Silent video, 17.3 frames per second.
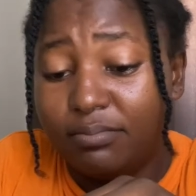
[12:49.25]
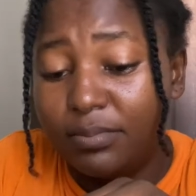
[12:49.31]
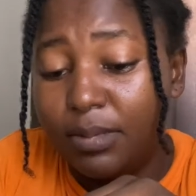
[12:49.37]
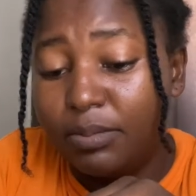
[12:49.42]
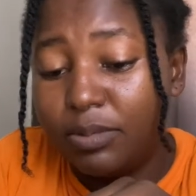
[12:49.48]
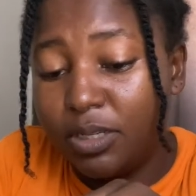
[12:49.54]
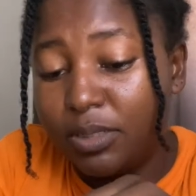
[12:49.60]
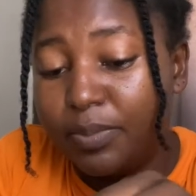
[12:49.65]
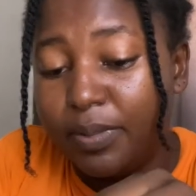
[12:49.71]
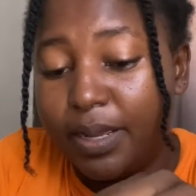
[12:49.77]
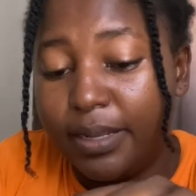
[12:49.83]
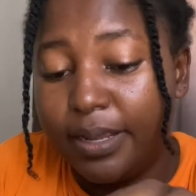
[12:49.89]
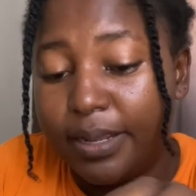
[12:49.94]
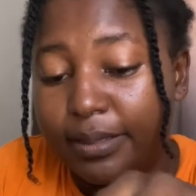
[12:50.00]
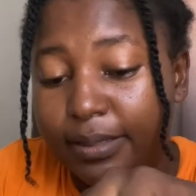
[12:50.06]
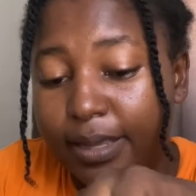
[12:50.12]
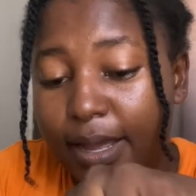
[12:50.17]
i'll just buy it
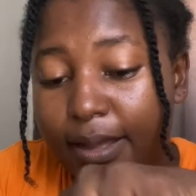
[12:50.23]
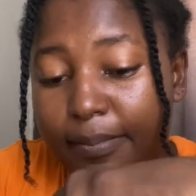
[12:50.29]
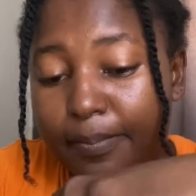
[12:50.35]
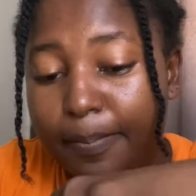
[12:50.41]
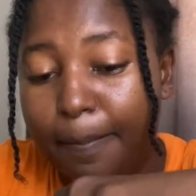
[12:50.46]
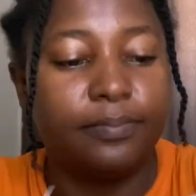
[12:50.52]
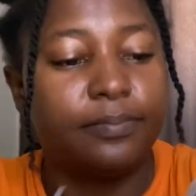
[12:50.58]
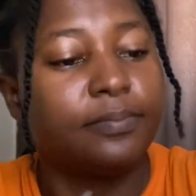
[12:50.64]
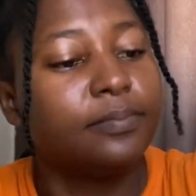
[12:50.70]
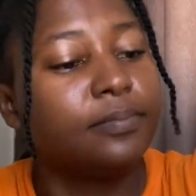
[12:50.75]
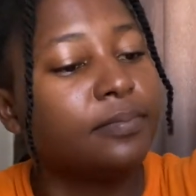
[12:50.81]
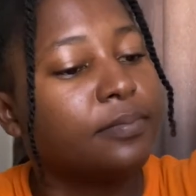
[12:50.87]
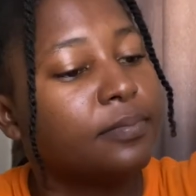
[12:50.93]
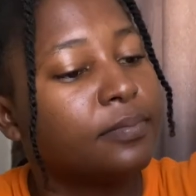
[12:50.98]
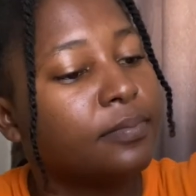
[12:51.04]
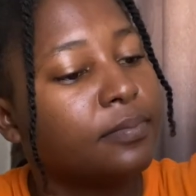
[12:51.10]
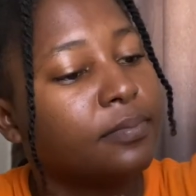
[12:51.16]
like that
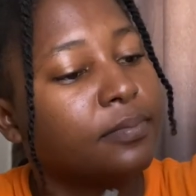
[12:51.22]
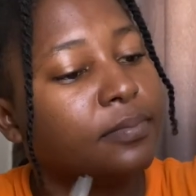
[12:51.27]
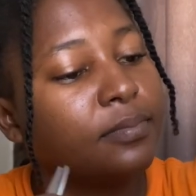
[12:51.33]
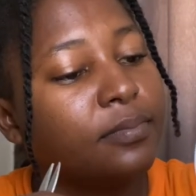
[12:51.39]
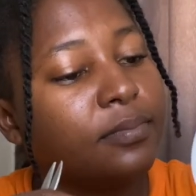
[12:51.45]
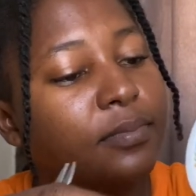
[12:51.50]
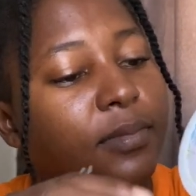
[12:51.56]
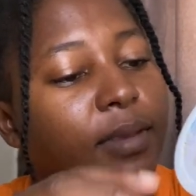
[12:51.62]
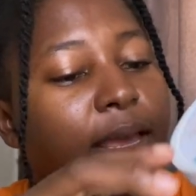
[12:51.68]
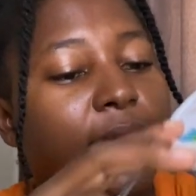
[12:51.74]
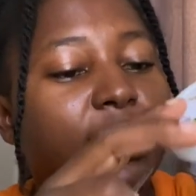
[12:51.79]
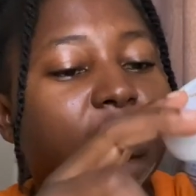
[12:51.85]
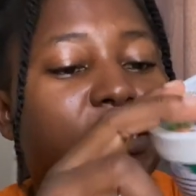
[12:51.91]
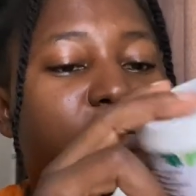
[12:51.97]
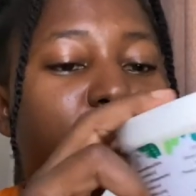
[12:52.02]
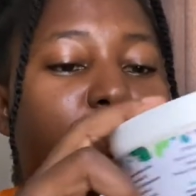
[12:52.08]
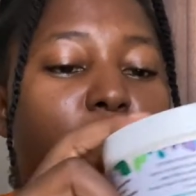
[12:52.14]

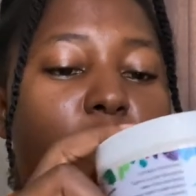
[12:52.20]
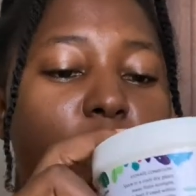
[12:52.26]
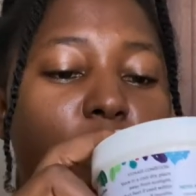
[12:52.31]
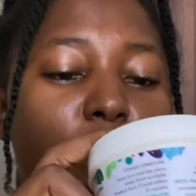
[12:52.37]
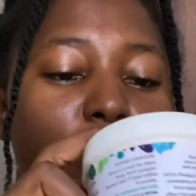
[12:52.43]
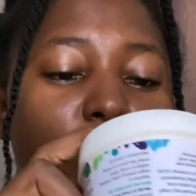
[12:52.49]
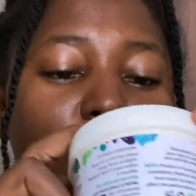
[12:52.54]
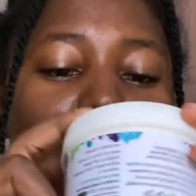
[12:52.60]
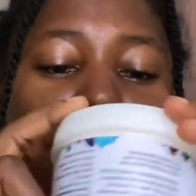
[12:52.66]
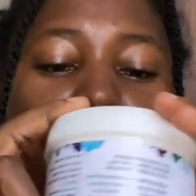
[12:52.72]
Edge more.